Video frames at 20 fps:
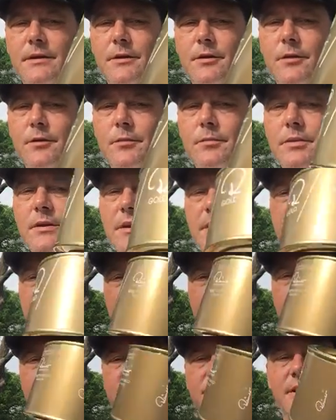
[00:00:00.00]
Gold Blend
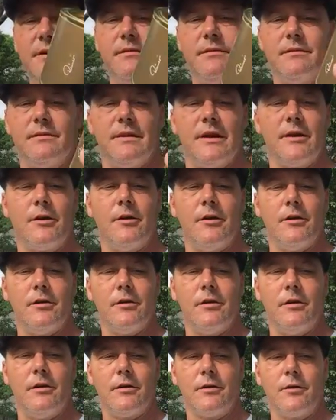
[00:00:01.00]
number 7. They call it
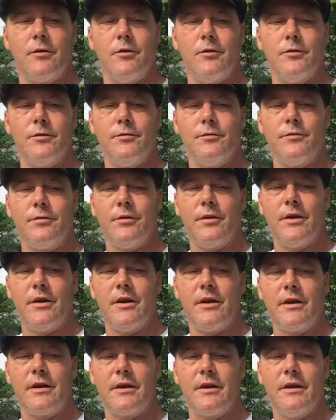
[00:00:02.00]
Long Golden
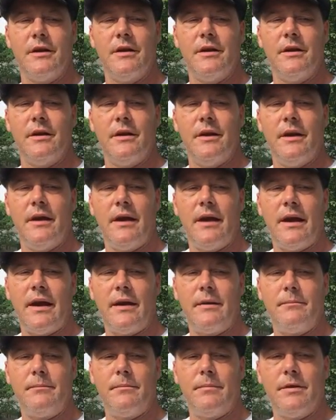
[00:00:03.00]
Flake.
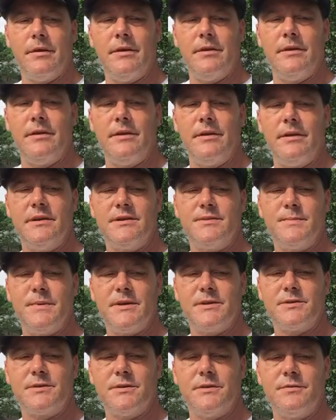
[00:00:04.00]
Hand blended
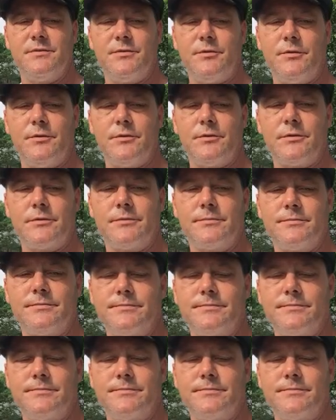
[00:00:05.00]
especially for.